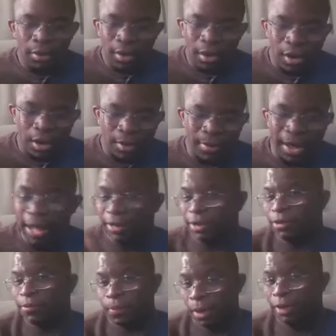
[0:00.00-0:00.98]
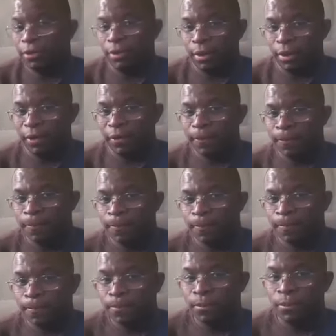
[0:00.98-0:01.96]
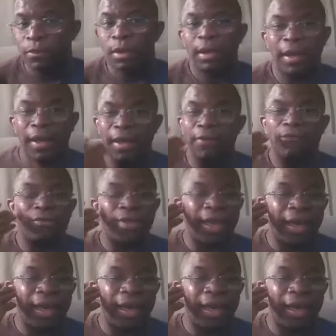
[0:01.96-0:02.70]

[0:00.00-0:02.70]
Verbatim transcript: Um, at least presently if they